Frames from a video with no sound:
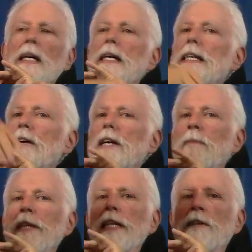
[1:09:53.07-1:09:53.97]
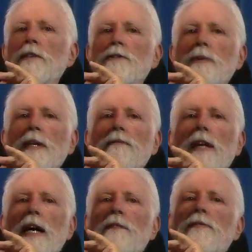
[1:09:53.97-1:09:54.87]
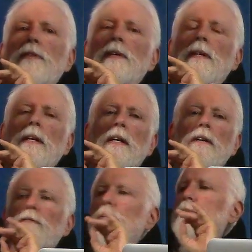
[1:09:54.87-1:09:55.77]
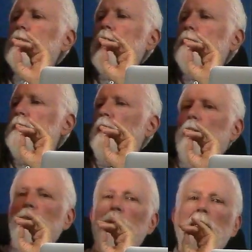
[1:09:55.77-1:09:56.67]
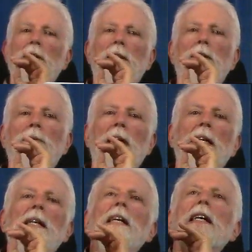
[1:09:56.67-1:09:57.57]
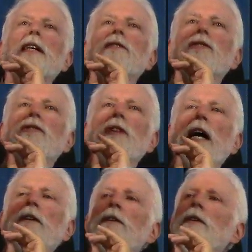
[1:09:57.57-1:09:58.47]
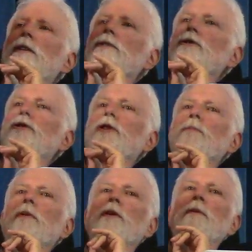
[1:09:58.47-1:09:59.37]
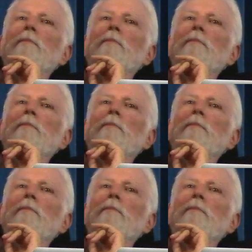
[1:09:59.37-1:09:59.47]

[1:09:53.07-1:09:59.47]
Now, coming down the tree of life from Saturn all the way to Luna, it's Saturn, Jupiter,